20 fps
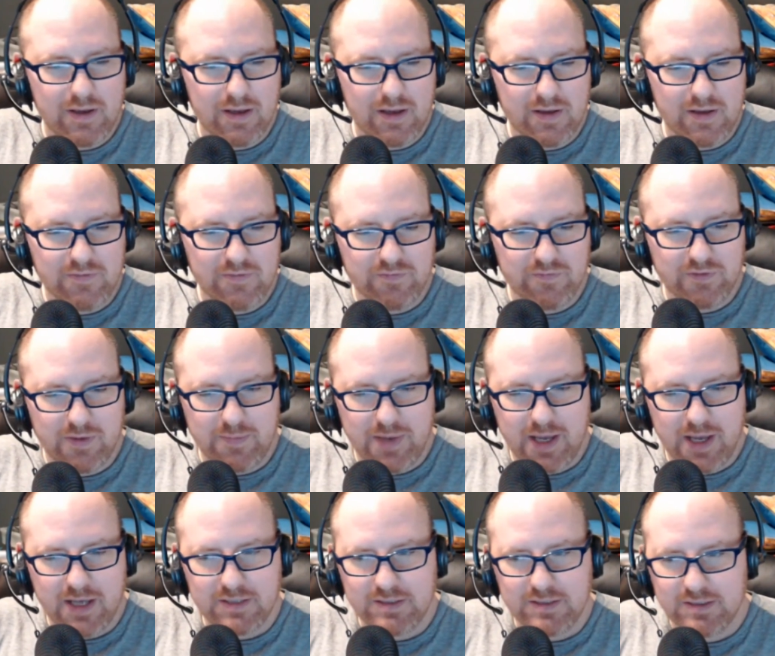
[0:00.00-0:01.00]
uh, flip
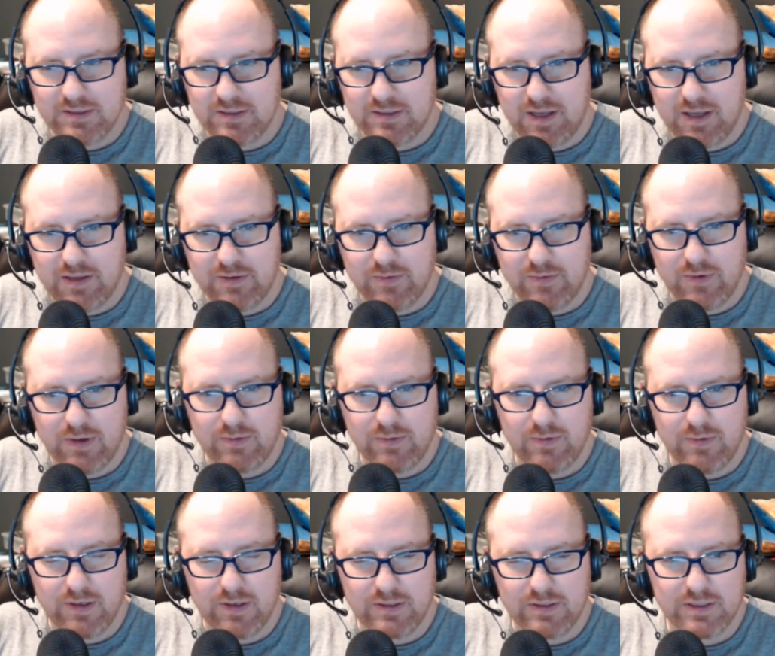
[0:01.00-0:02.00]
S is another one where